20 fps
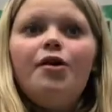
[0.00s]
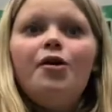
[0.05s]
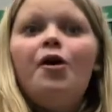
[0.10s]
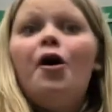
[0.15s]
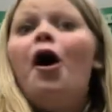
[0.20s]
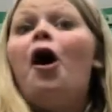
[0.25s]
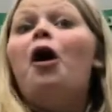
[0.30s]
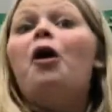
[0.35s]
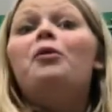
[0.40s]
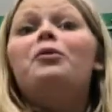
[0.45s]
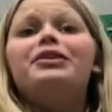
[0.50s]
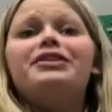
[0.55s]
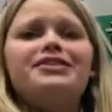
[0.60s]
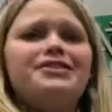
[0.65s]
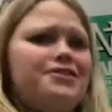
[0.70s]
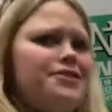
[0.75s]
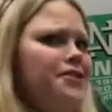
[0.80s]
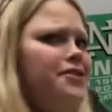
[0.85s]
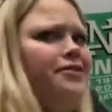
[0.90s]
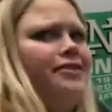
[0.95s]
Oh, it
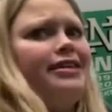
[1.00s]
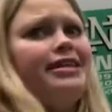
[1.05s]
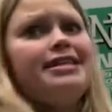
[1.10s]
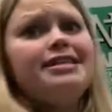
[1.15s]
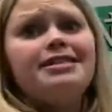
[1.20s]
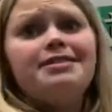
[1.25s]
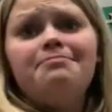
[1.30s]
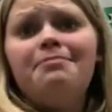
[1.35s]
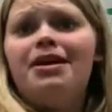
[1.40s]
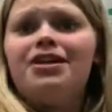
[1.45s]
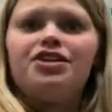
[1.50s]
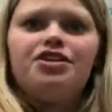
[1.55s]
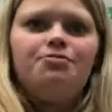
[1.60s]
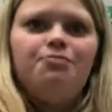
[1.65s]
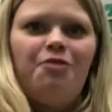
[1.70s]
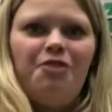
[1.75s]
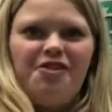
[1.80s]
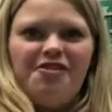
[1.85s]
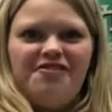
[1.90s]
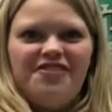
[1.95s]
certainly is much
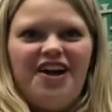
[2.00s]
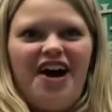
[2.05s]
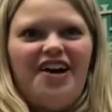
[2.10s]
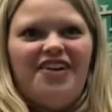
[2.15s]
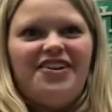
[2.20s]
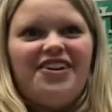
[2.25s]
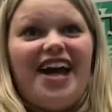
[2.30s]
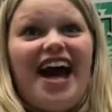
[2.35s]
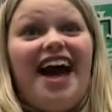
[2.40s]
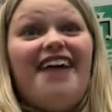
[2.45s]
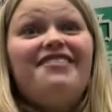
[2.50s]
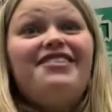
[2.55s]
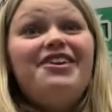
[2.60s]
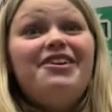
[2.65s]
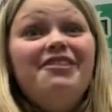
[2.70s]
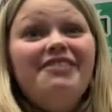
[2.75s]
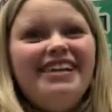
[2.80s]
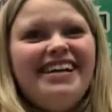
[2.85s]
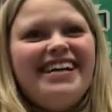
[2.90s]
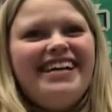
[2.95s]
more of an honor to have
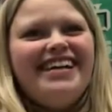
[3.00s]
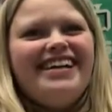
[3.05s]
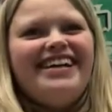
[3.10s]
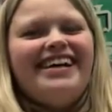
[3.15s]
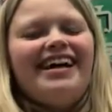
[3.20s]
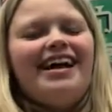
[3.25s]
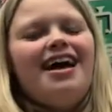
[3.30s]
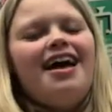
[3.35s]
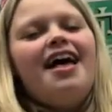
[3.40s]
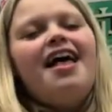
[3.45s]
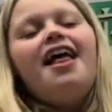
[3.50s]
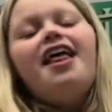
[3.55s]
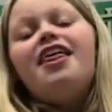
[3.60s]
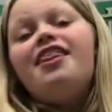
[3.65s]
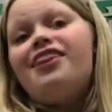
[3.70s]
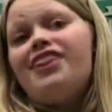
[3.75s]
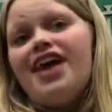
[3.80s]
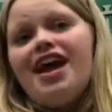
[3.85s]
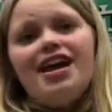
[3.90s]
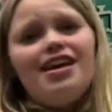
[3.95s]
you here.
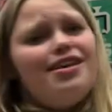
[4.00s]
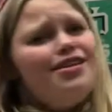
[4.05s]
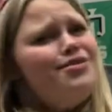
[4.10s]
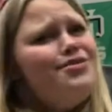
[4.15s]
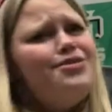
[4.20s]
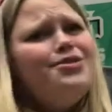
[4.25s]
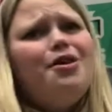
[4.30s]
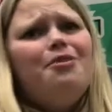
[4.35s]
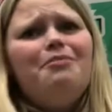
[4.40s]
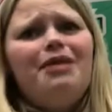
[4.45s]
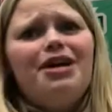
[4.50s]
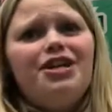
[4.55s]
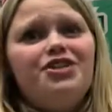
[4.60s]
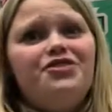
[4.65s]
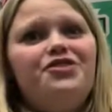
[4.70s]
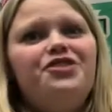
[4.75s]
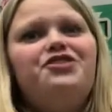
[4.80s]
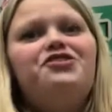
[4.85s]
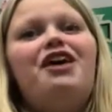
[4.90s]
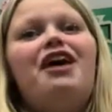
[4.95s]
Thank you so much
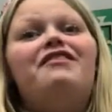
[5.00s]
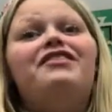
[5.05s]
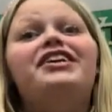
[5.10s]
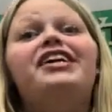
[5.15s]
for traveling